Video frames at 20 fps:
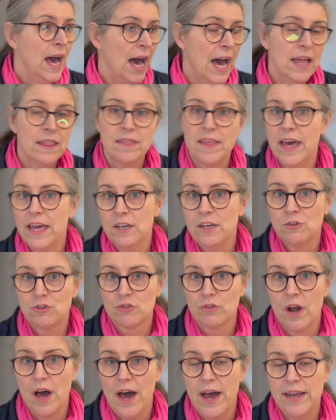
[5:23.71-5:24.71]
and then
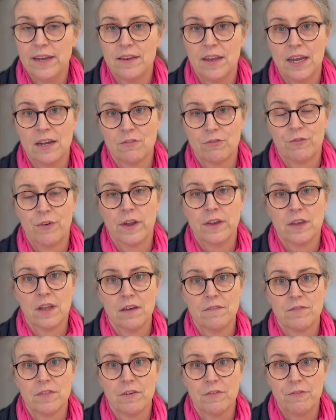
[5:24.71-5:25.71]
dried in front
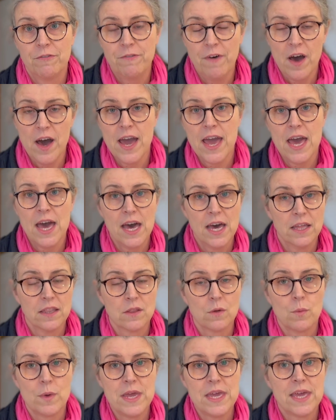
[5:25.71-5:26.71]
of the fire at
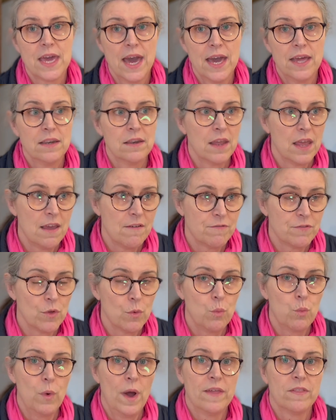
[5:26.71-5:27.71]
the weekend if the
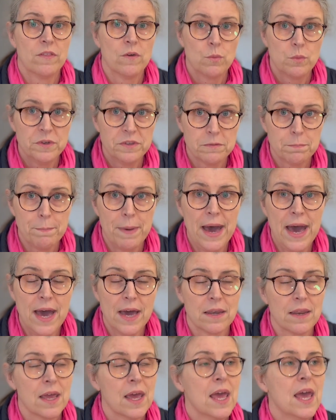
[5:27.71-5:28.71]
weather was
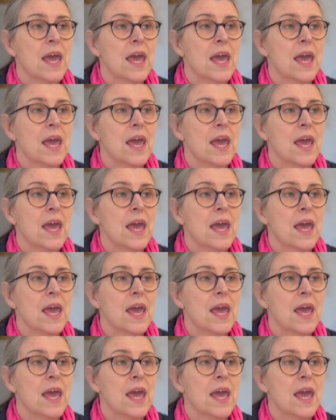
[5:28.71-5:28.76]
bad.